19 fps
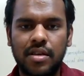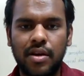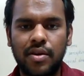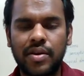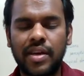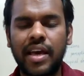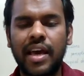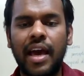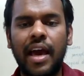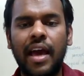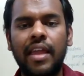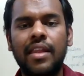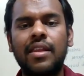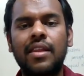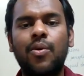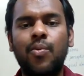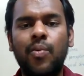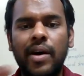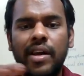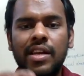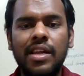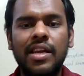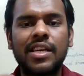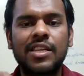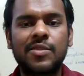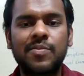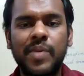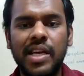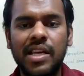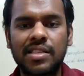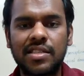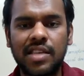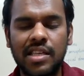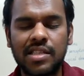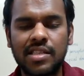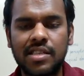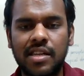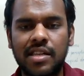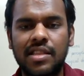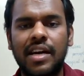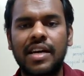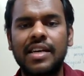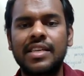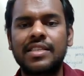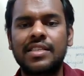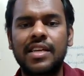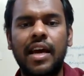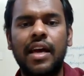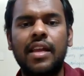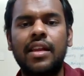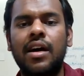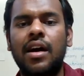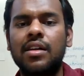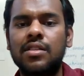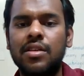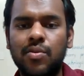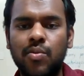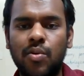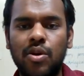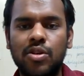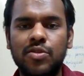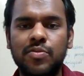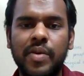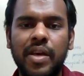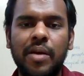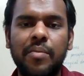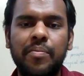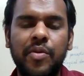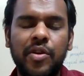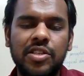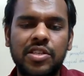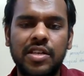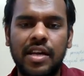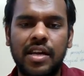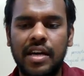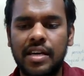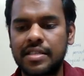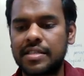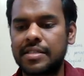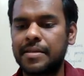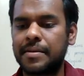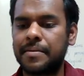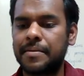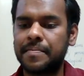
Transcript: Okay, and one is being Sanskritized and other was being Persianized.